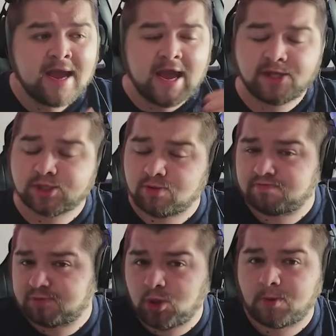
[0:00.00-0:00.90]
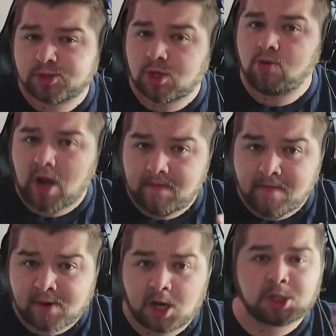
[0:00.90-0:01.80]
It's to sort of soak up the
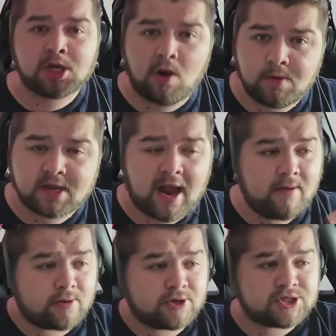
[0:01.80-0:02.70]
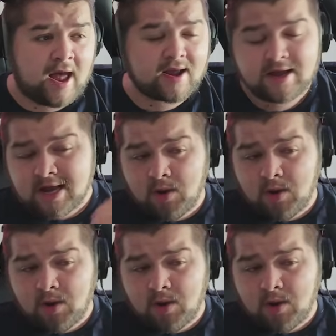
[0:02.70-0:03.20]
pressure, go on the counter-attack.